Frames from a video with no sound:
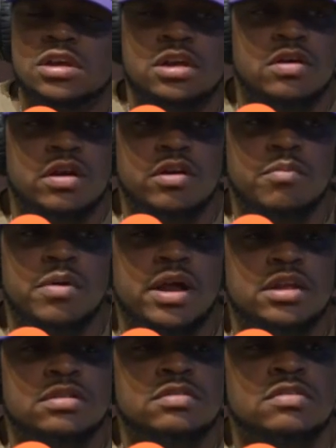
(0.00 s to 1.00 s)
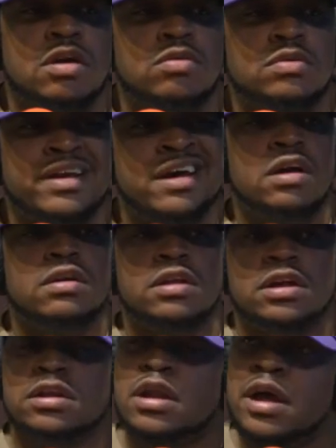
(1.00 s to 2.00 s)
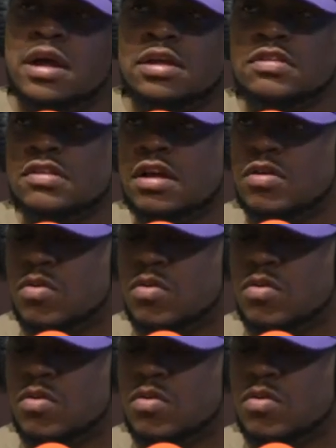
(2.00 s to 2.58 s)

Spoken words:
Everybody zoned out. Like, nah, it's time to